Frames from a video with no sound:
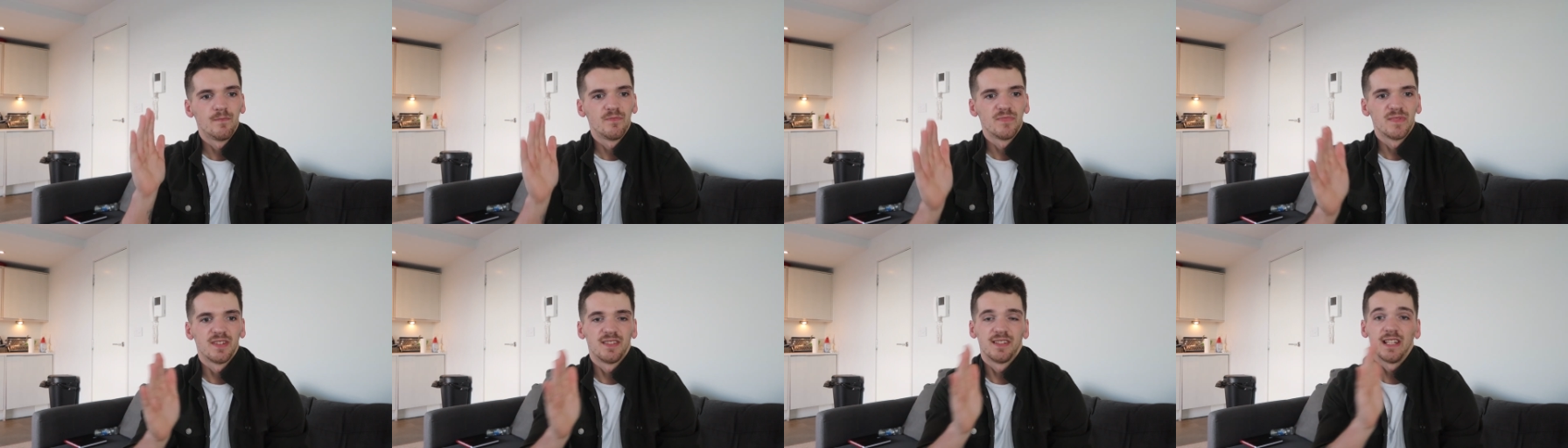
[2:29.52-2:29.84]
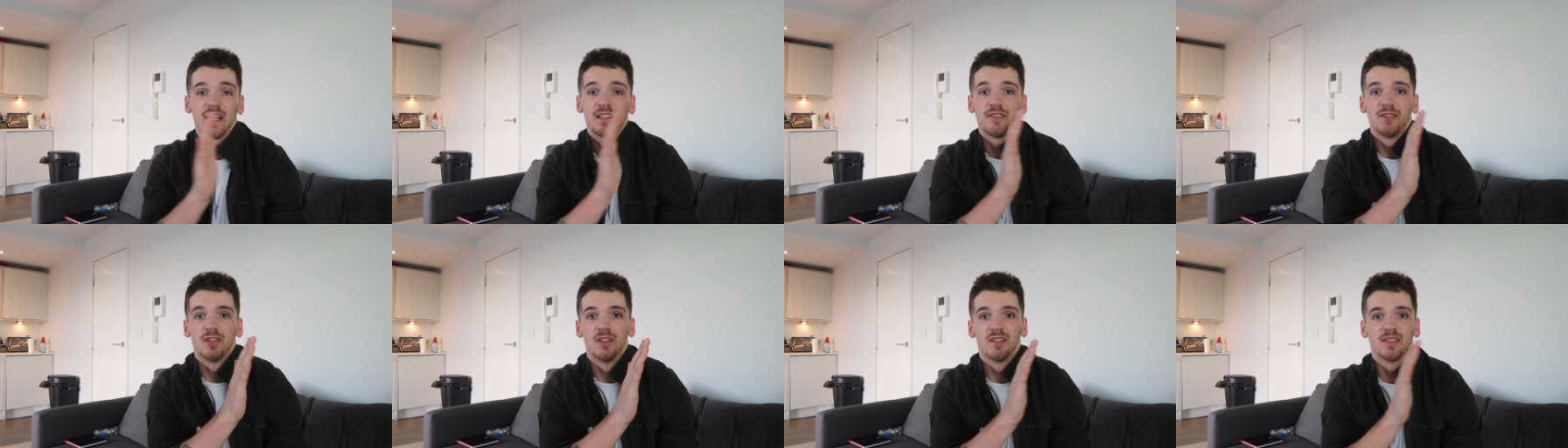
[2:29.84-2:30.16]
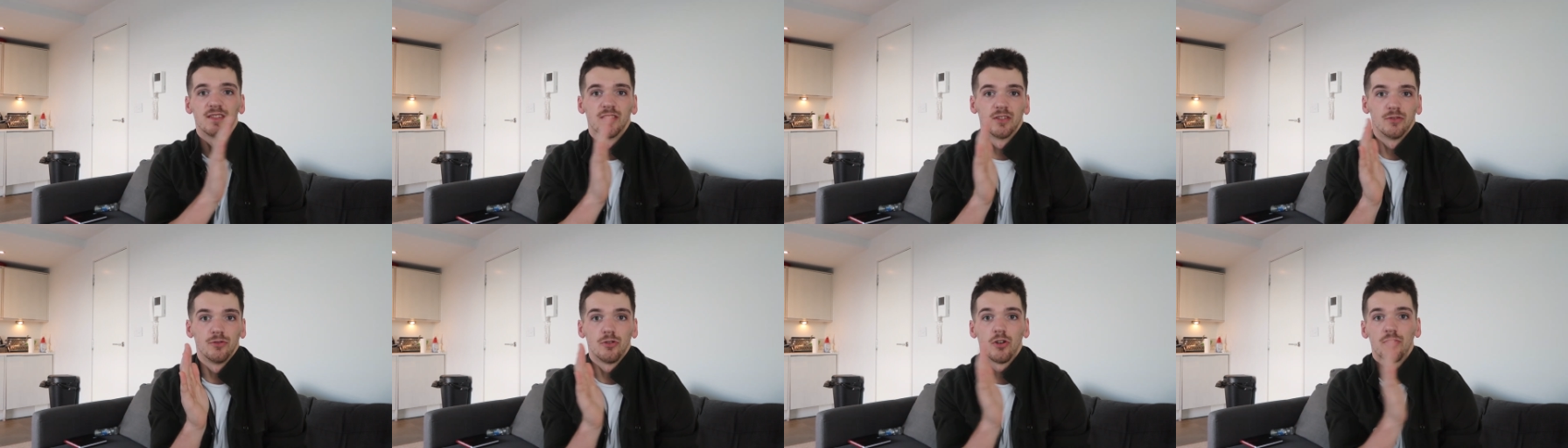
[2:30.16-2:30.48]

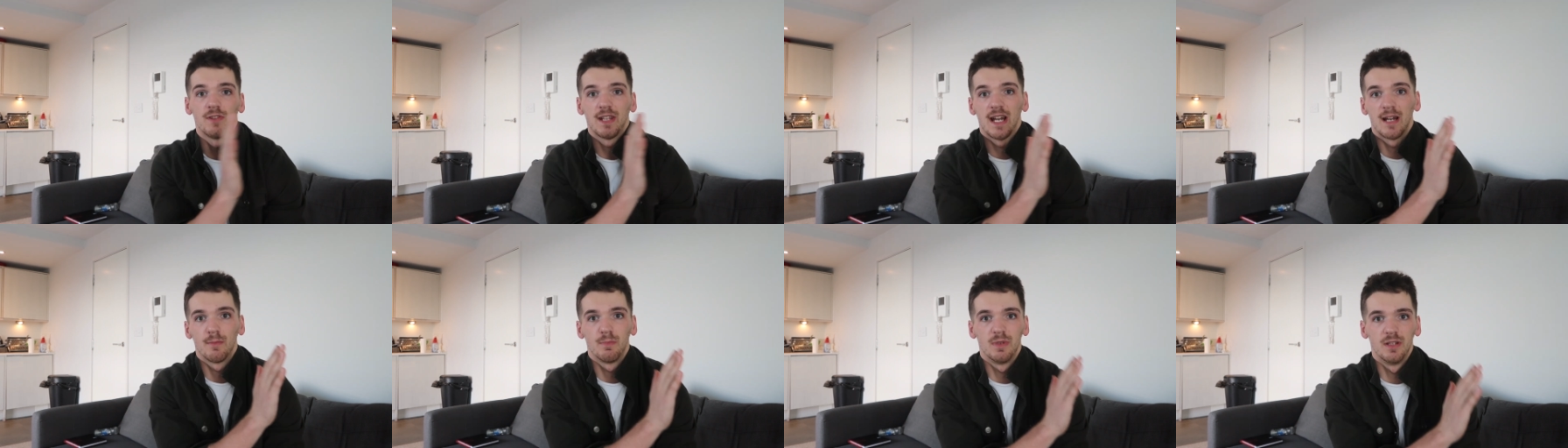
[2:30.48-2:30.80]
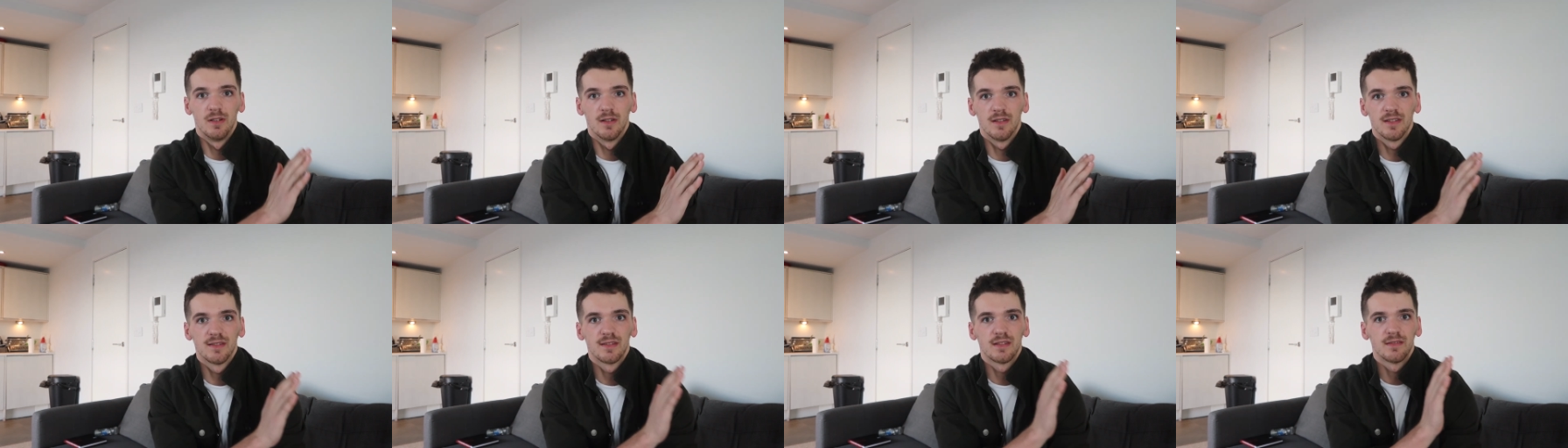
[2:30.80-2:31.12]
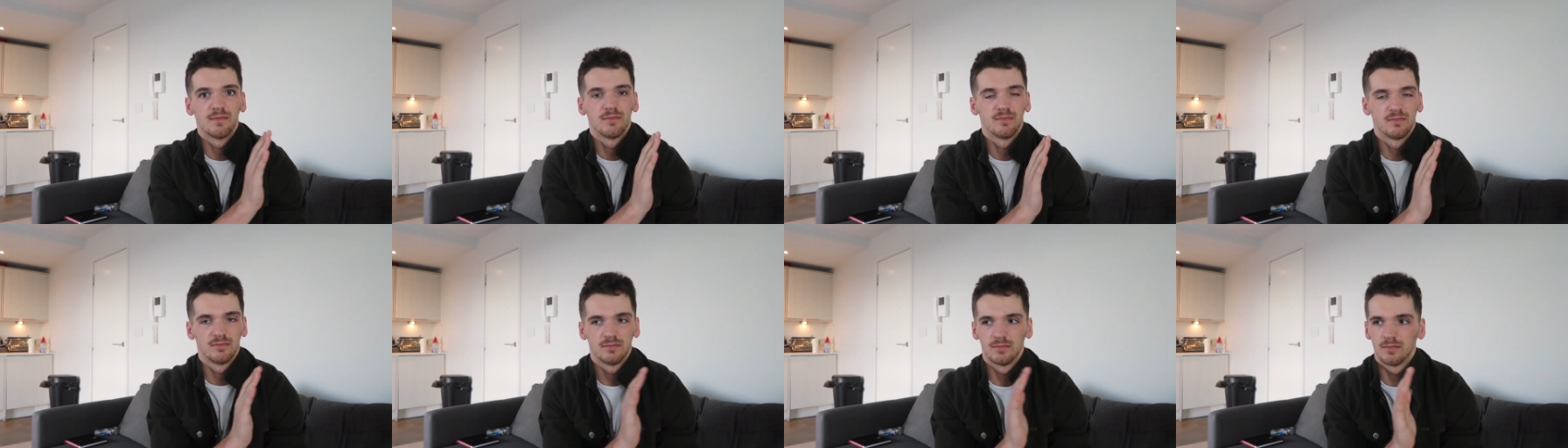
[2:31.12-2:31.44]
sadness or non-happiness
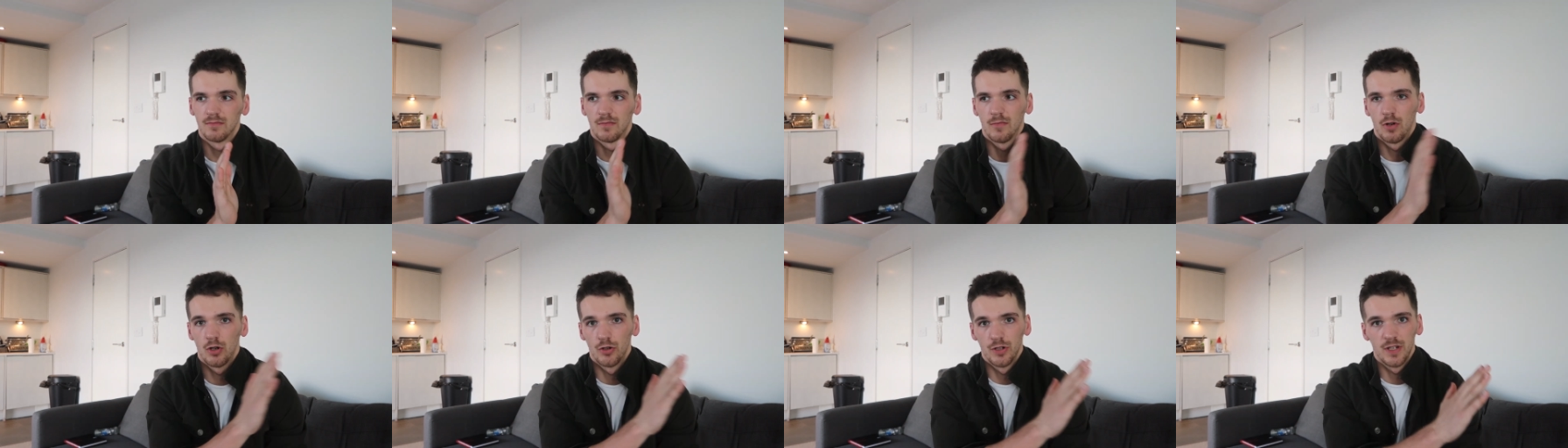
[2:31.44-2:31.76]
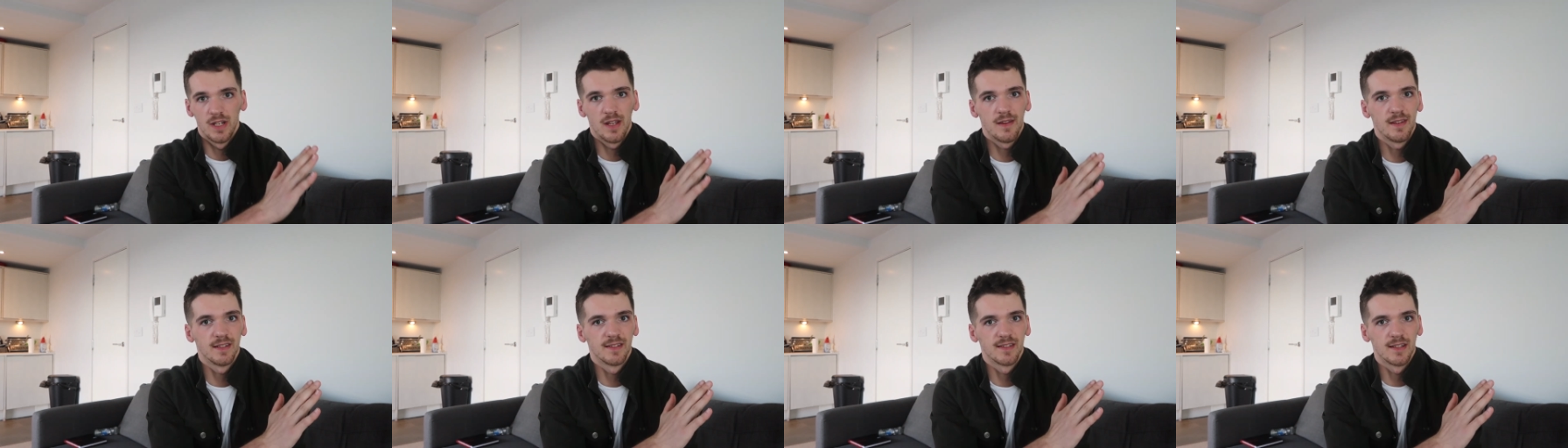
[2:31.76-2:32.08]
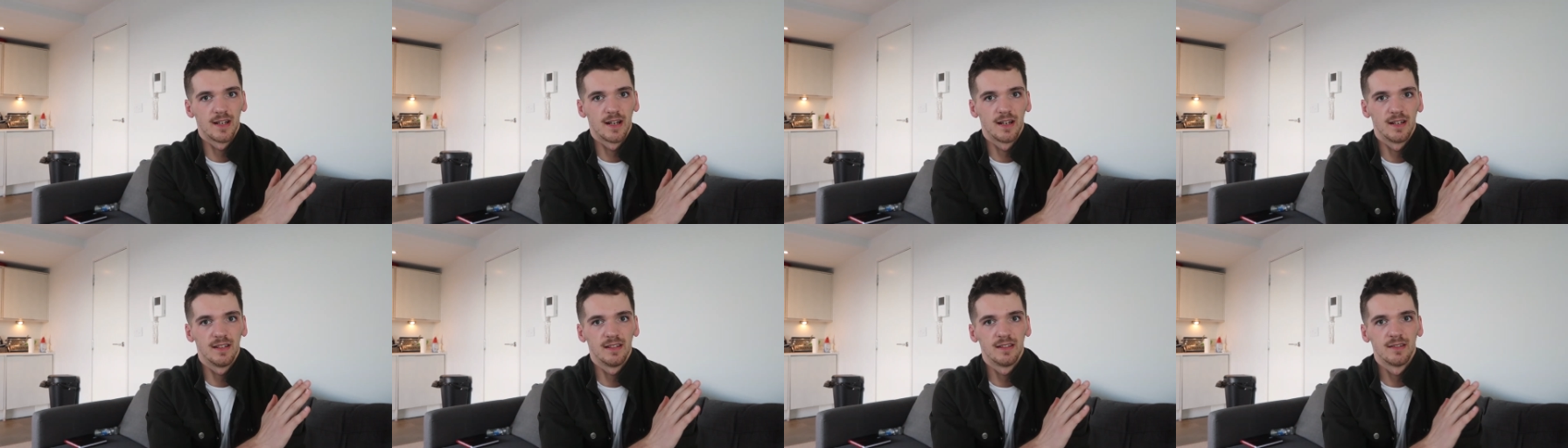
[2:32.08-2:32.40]
on the other
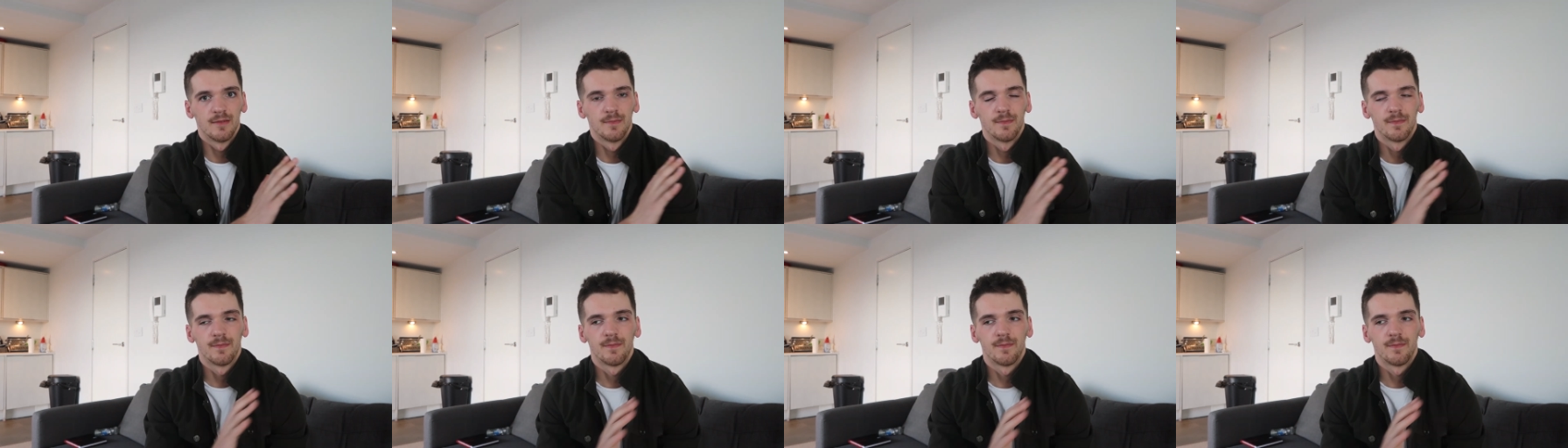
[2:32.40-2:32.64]
side.